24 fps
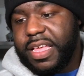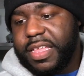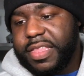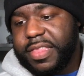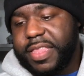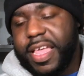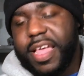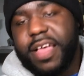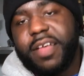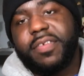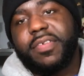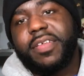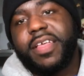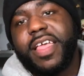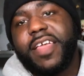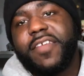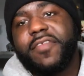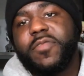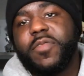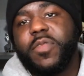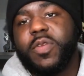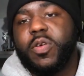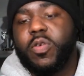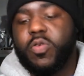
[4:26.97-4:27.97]
Now,
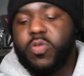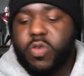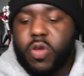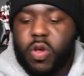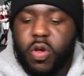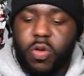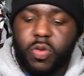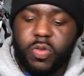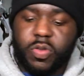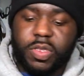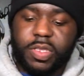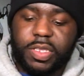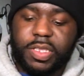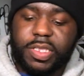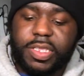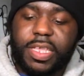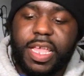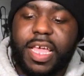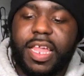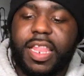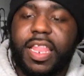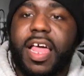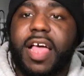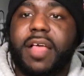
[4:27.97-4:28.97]
everyone who knows
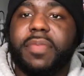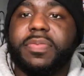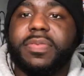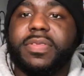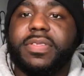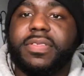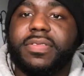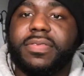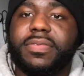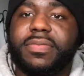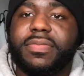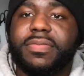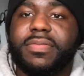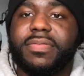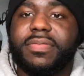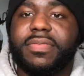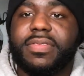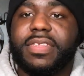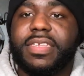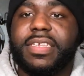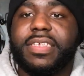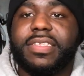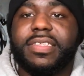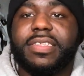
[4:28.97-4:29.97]
Cyclops
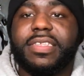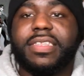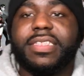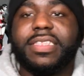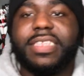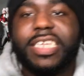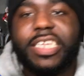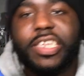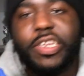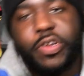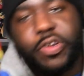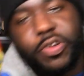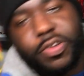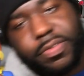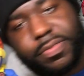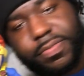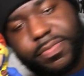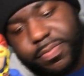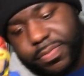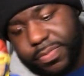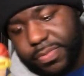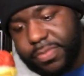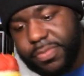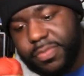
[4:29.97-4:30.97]
is the leader
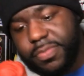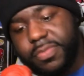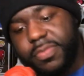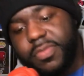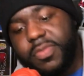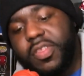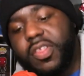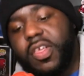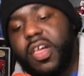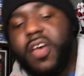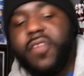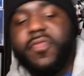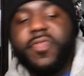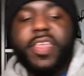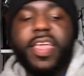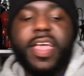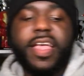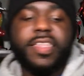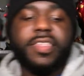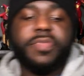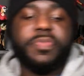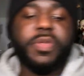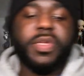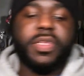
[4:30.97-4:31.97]
of the
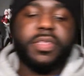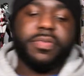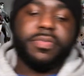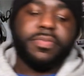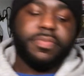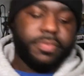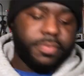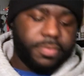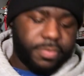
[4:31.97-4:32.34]
X-Men